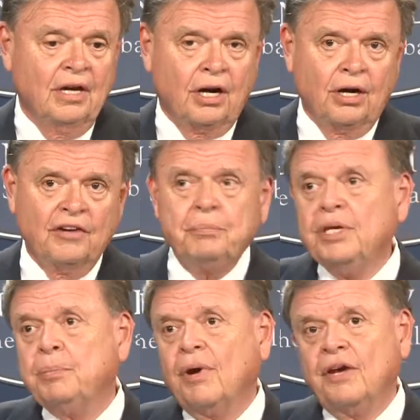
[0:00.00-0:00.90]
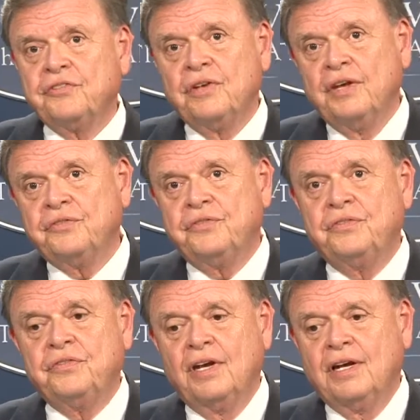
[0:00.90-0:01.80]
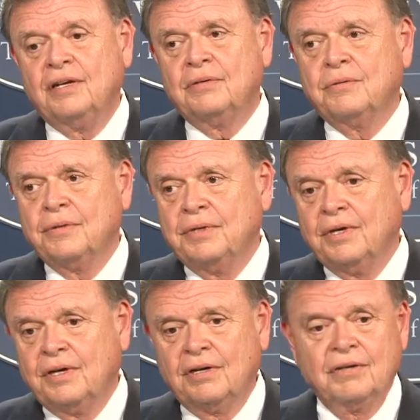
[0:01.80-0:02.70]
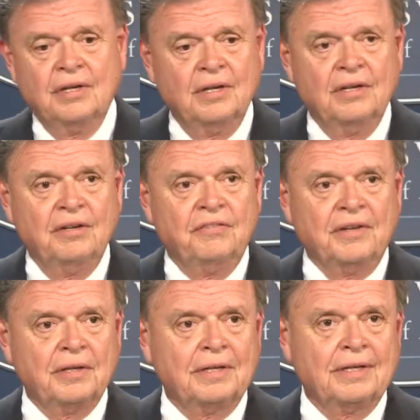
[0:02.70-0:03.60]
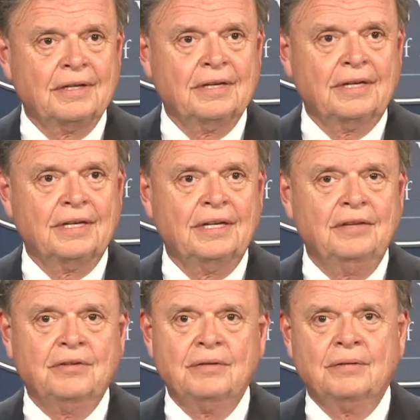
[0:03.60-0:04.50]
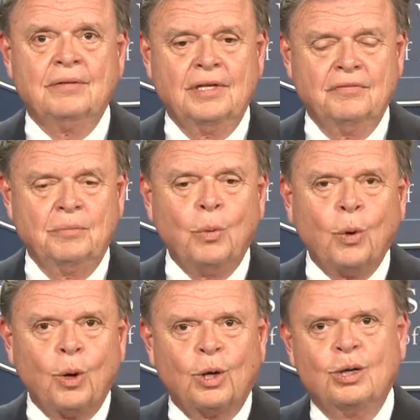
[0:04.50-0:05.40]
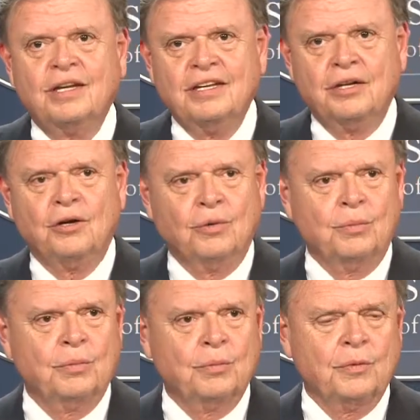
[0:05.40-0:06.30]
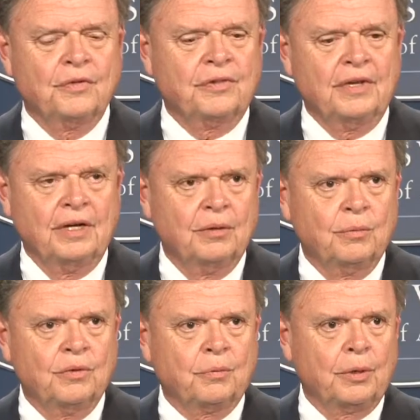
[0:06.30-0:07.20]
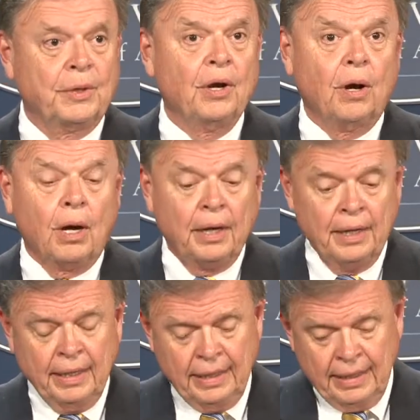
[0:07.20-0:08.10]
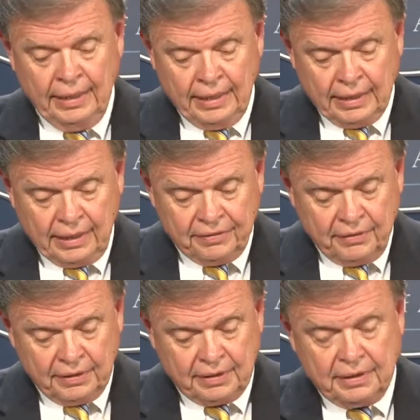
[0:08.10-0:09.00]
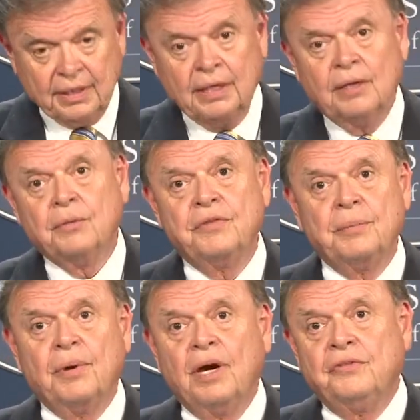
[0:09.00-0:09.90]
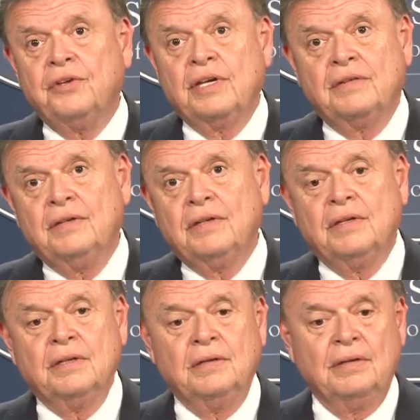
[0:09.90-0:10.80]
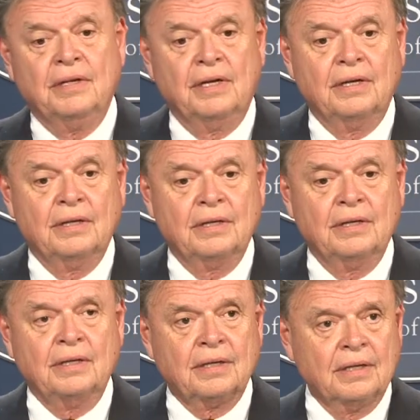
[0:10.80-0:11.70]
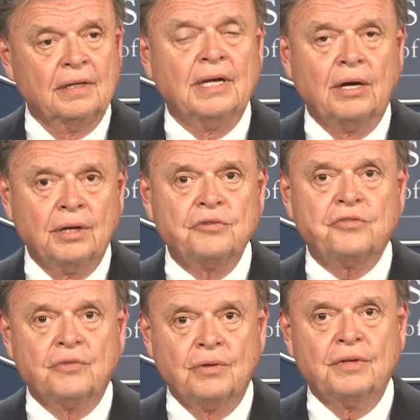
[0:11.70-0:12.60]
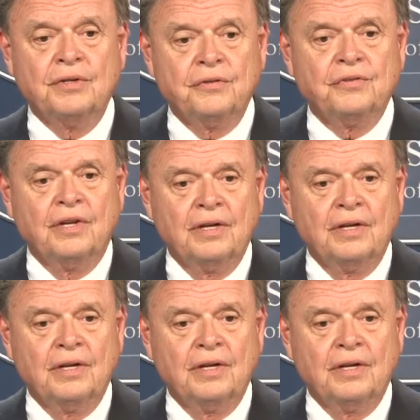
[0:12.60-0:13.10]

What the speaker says: RFP process, we are feeling even more at home with where we are. And I think with the project and again how Huntsville has